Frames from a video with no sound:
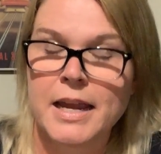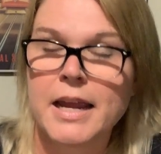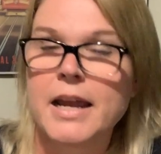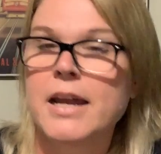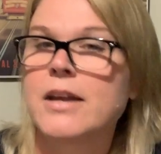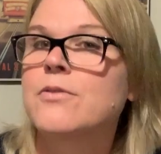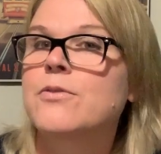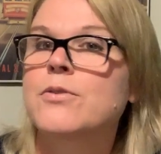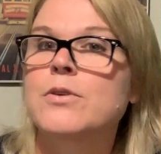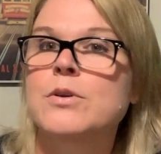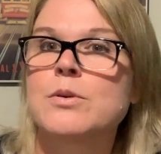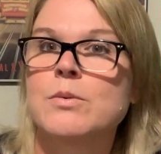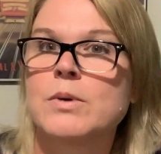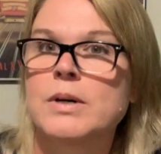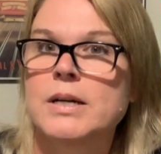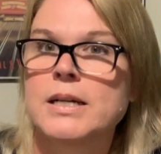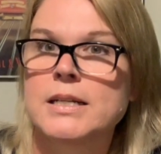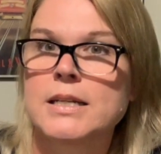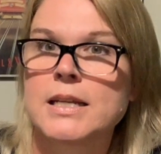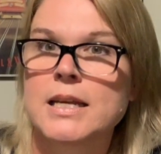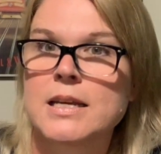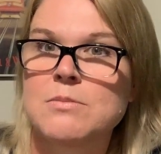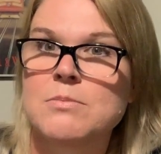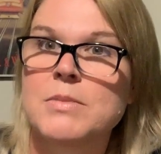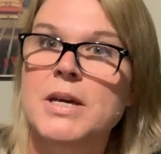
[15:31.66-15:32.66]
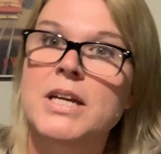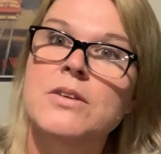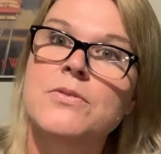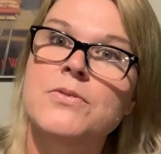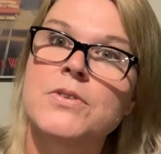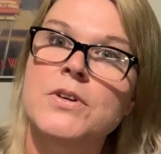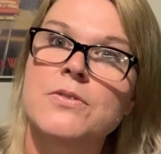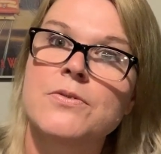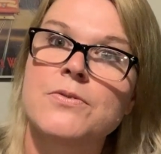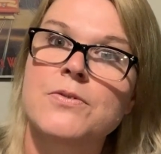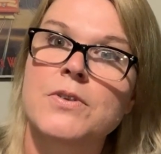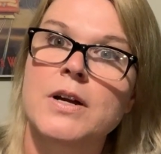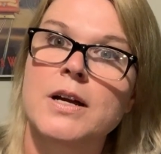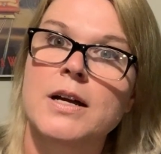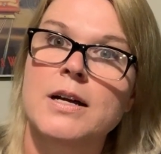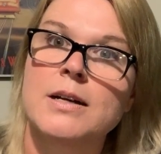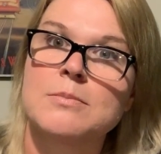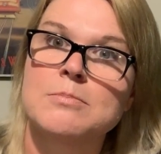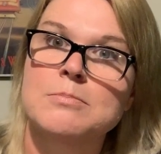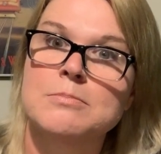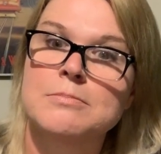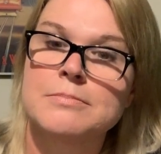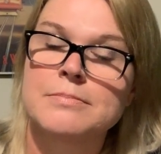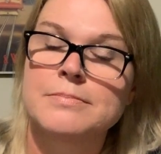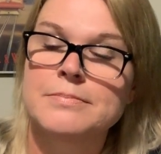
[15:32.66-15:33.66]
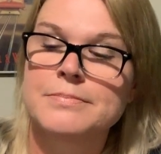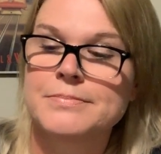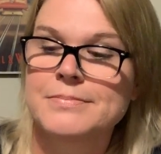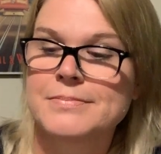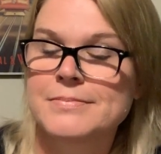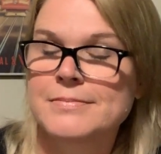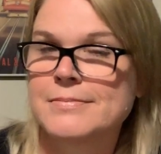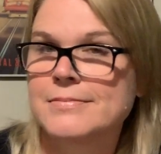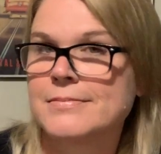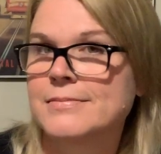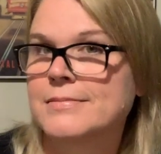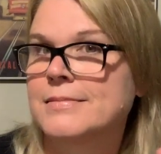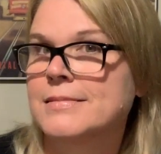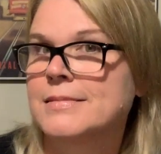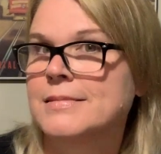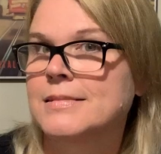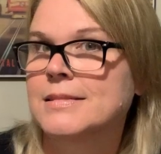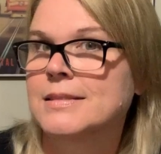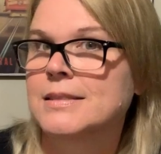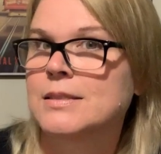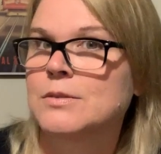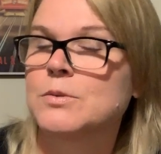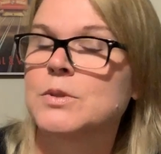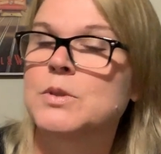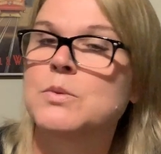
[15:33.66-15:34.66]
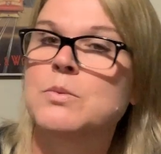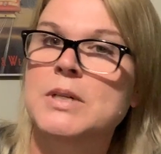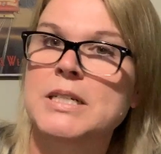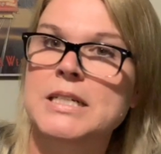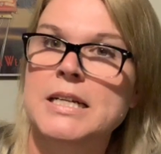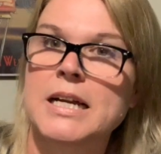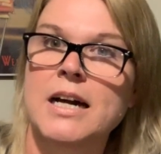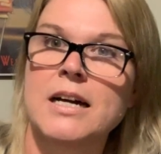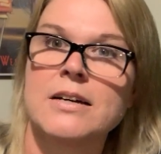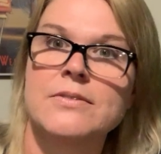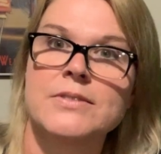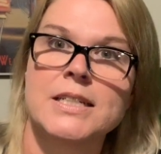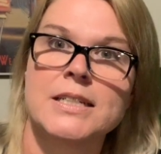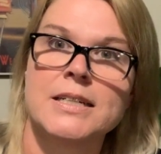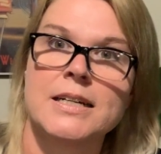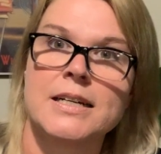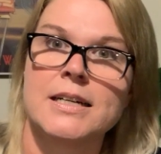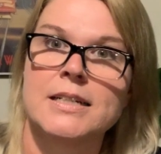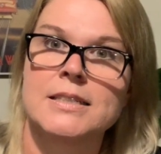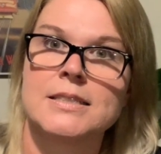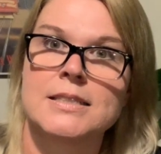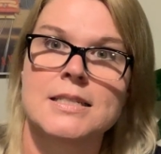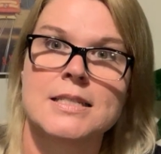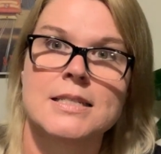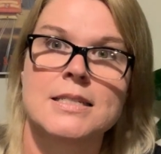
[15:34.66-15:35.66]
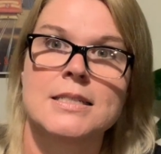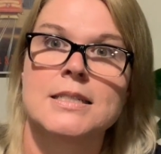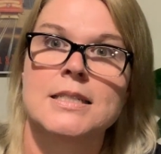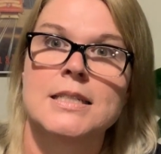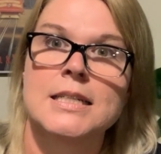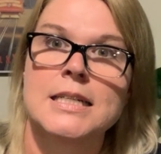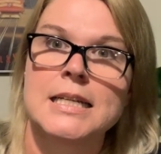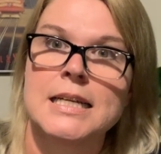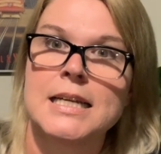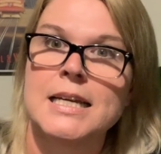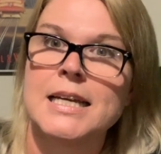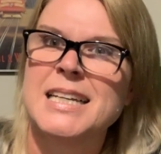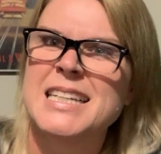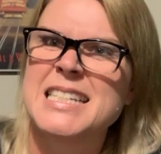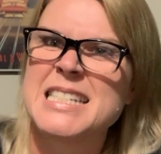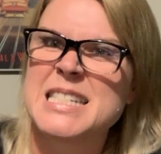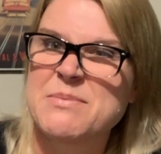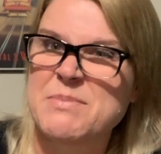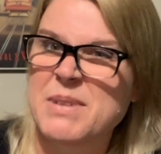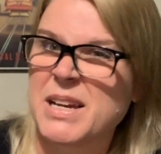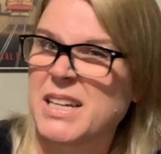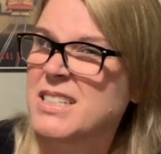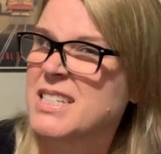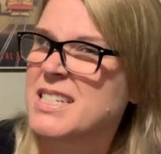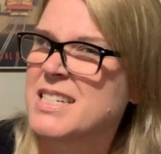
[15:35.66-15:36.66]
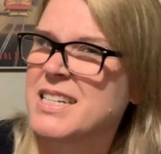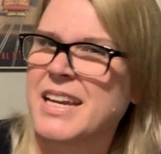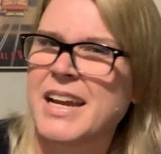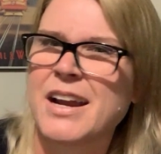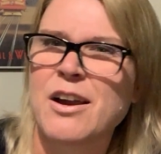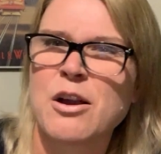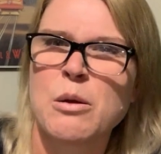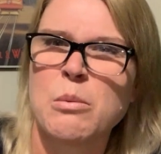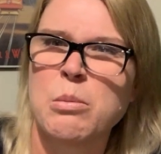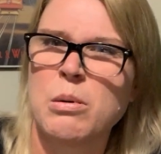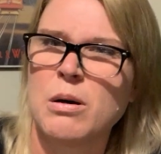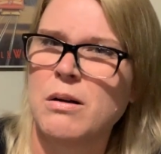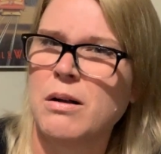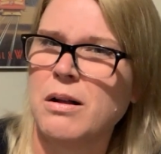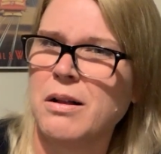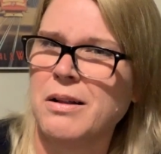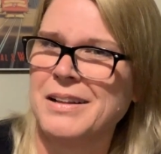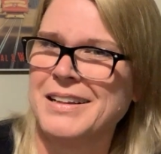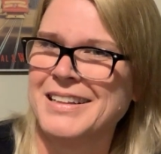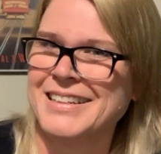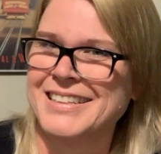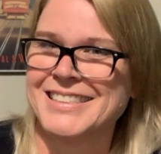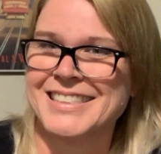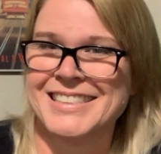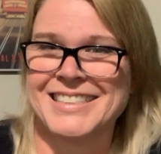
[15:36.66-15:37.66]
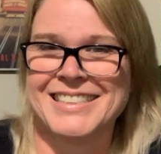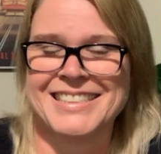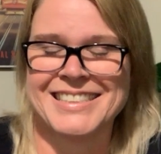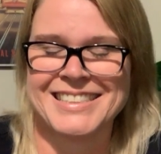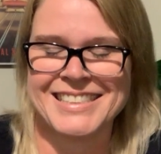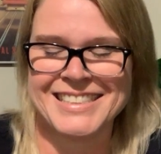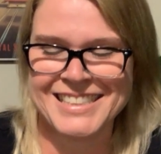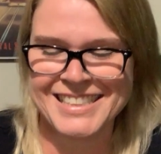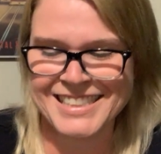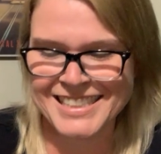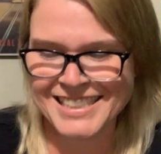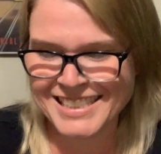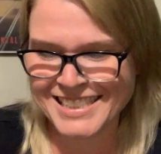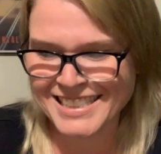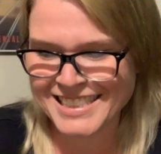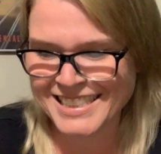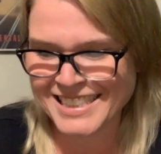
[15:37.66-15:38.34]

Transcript: everyone can benefit from with one caveat, it smells terrible.